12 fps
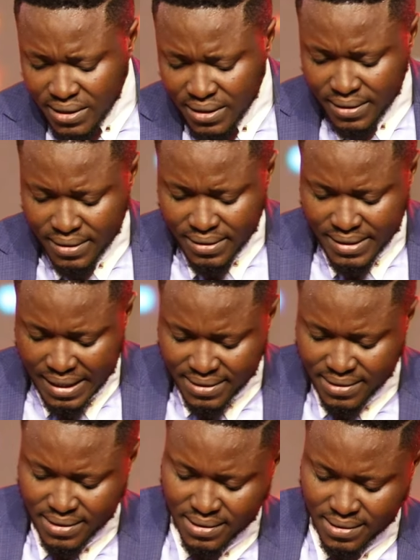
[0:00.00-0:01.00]

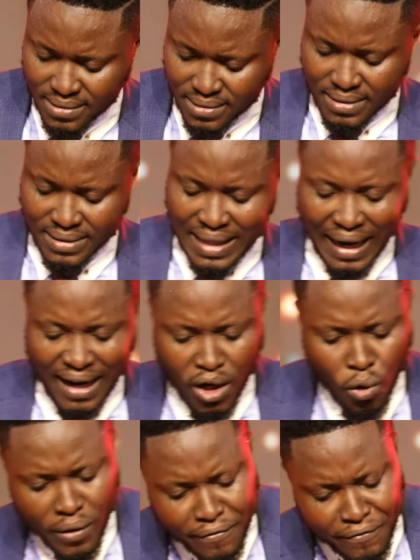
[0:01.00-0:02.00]
yes, that
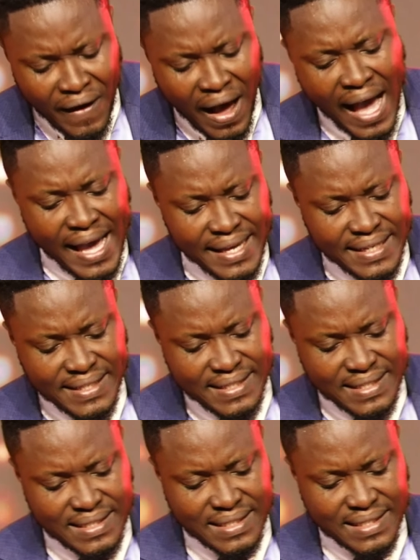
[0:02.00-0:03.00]

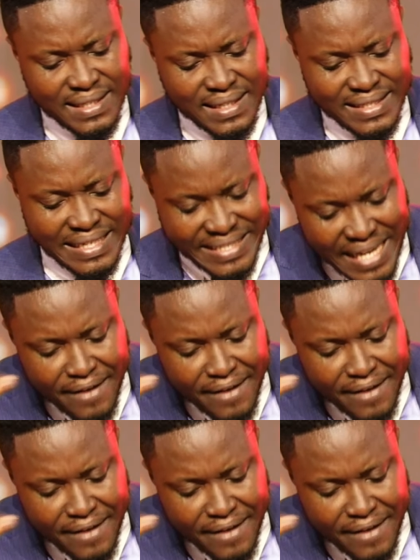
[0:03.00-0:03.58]
glorifies the devil.